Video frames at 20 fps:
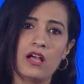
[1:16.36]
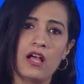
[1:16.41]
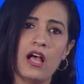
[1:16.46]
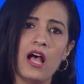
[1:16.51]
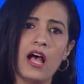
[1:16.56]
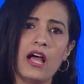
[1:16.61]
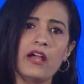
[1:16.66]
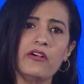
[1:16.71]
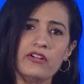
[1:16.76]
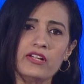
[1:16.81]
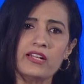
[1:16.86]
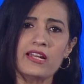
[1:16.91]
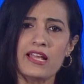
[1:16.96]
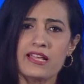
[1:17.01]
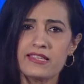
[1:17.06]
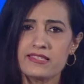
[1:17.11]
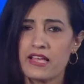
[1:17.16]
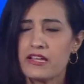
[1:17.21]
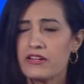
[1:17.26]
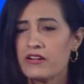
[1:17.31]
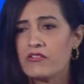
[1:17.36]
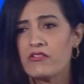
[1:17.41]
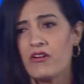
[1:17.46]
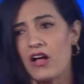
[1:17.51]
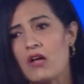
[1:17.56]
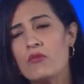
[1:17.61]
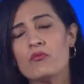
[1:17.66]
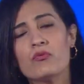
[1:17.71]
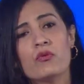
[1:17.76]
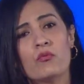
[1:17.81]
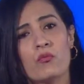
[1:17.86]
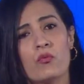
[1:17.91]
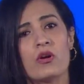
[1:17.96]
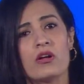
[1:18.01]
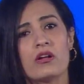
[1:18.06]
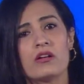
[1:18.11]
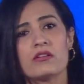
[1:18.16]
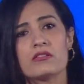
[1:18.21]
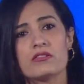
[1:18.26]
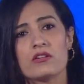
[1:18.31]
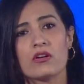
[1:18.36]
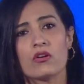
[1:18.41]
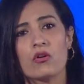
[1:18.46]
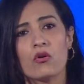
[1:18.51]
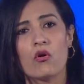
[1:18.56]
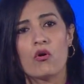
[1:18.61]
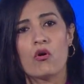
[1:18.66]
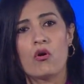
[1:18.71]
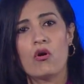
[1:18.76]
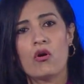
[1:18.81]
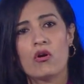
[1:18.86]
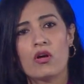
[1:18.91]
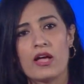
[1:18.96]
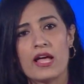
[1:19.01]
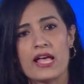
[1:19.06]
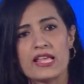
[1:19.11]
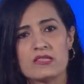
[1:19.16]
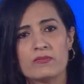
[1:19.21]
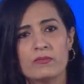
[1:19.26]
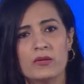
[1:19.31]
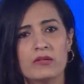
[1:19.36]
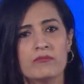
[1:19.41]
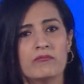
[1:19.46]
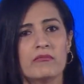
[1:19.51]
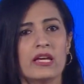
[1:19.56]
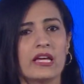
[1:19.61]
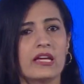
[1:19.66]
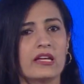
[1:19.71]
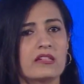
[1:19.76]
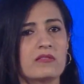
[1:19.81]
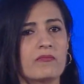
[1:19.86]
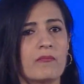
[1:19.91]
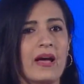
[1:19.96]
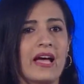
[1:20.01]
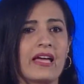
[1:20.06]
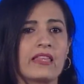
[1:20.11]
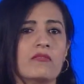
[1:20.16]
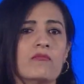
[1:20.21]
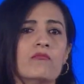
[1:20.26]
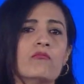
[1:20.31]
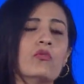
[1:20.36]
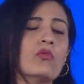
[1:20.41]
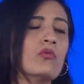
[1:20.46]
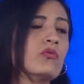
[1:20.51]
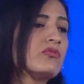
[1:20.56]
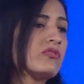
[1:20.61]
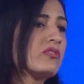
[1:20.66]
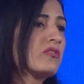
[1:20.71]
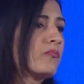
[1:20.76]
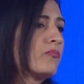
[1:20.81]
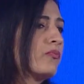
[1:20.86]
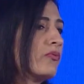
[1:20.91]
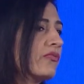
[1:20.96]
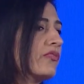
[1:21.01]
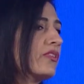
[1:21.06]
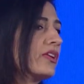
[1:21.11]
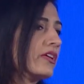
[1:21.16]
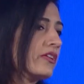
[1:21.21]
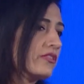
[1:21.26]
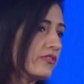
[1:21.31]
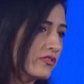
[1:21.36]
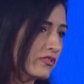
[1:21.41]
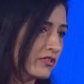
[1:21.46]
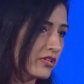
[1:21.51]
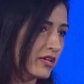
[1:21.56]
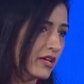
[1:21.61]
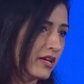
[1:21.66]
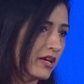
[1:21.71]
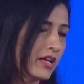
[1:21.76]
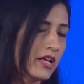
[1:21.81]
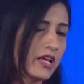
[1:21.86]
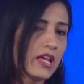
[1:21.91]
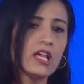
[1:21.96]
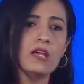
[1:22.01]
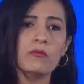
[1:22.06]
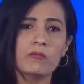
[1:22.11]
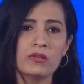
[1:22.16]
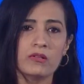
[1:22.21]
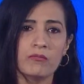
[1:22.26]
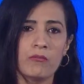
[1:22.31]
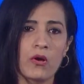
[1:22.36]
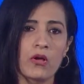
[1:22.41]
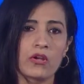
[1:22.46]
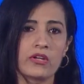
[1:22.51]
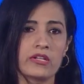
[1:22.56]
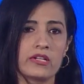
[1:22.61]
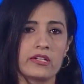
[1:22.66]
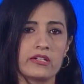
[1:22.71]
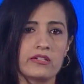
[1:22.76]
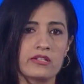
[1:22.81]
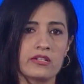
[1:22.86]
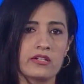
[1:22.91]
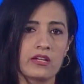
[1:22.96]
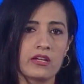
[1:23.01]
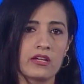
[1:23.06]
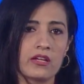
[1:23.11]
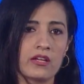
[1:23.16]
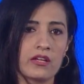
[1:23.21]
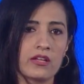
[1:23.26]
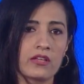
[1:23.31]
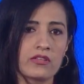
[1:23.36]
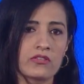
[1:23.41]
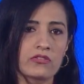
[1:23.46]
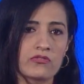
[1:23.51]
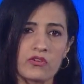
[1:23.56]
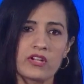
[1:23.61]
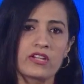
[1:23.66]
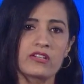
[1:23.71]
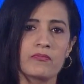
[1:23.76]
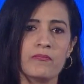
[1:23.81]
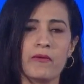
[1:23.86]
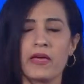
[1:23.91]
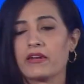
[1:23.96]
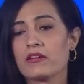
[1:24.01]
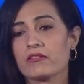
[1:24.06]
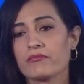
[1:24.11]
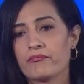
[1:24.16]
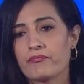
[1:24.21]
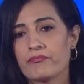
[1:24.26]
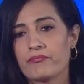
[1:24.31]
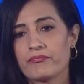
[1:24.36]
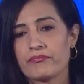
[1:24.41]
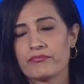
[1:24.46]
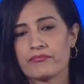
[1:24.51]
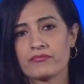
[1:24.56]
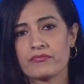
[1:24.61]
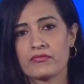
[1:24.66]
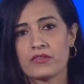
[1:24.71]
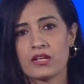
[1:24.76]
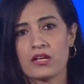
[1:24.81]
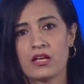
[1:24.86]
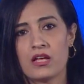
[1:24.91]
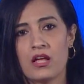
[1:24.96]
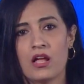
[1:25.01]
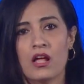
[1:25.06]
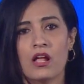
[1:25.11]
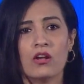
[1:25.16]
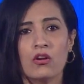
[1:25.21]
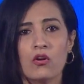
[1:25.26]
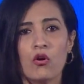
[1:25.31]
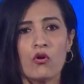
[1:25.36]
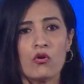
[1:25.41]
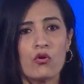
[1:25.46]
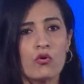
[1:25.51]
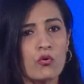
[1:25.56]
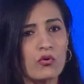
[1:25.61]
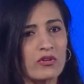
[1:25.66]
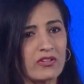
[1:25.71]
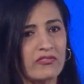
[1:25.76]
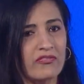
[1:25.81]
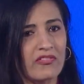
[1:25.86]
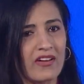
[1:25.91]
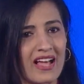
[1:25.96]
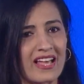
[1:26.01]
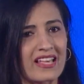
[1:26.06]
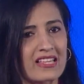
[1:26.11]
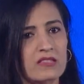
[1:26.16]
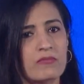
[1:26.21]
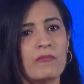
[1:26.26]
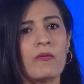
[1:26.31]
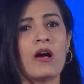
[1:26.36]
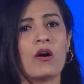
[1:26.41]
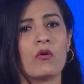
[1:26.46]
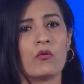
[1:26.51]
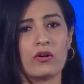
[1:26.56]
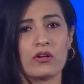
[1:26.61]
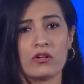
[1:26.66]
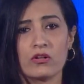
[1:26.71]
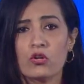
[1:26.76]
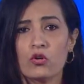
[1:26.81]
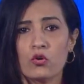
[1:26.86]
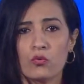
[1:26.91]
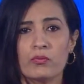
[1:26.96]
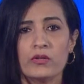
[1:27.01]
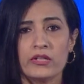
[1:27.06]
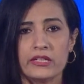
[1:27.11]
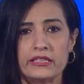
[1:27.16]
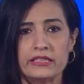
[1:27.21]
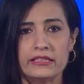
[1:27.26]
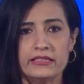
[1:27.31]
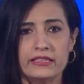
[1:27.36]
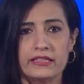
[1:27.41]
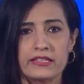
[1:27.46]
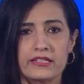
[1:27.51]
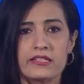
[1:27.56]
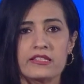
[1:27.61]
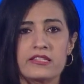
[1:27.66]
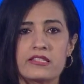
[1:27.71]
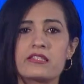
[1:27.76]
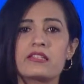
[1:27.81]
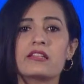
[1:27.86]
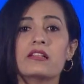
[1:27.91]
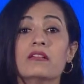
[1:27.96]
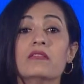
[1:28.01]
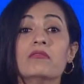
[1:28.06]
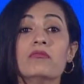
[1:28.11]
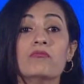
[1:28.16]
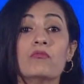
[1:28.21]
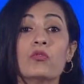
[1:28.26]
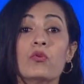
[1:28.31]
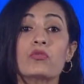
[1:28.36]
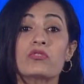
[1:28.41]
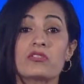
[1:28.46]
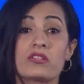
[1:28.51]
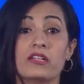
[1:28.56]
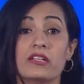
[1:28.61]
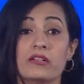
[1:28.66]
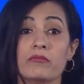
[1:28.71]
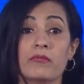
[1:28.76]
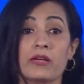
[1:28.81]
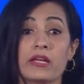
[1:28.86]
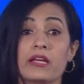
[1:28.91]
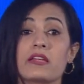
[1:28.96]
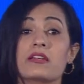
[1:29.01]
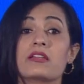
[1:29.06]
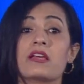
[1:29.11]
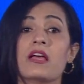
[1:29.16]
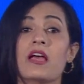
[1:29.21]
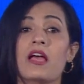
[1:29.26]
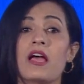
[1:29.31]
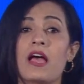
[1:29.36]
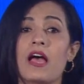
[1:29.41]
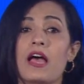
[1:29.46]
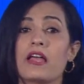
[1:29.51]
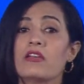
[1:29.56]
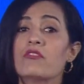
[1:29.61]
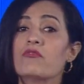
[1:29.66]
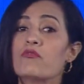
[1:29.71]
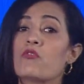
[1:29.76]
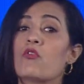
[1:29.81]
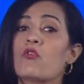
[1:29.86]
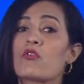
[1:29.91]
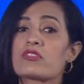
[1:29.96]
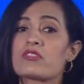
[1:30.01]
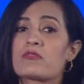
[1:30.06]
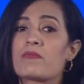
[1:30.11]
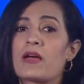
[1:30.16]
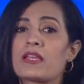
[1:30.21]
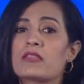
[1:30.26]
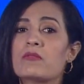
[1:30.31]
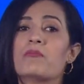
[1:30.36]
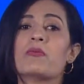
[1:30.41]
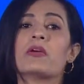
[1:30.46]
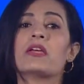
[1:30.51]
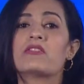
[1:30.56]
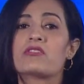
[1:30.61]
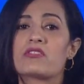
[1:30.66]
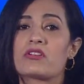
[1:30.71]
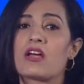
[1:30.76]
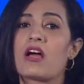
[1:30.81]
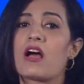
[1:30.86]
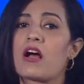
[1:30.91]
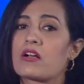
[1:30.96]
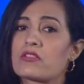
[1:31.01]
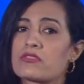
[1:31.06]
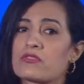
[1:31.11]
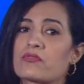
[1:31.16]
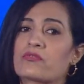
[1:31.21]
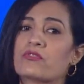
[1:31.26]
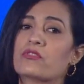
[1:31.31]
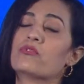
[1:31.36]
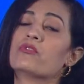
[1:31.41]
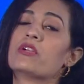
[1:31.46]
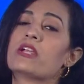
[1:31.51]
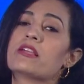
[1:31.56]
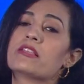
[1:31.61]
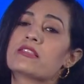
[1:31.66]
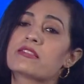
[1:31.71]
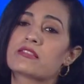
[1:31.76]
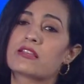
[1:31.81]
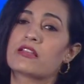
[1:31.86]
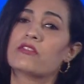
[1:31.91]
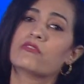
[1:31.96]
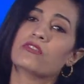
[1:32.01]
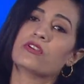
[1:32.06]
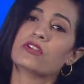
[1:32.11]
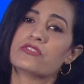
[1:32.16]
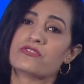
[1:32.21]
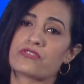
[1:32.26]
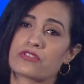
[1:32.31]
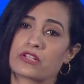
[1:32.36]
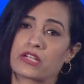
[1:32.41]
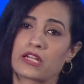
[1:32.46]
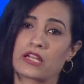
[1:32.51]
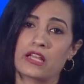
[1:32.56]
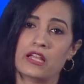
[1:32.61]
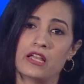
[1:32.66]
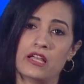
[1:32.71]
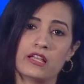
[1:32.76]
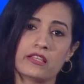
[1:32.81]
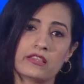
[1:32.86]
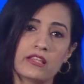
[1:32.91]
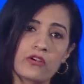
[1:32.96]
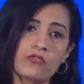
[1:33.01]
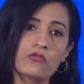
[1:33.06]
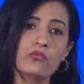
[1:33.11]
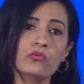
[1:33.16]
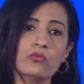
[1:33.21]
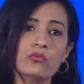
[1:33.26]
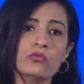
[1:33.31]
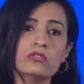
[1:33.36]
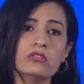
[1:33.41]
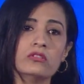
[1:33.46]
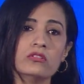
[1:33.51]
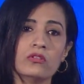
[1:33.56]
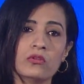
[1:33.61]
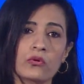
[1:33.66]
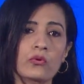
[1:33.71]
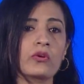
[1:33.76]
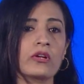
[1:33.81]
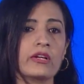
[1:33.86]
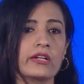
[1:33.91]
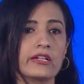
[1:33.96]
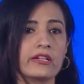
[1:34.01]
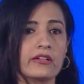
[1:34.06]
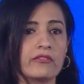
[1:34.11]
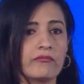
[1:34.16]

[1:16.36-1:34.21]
I realized that around the world, law has been made by the most privileged, able-bodied, straight men. Law codifies power. Globally, it is still mostly made and enforced by the patriarchs of the race and religion that rule locally.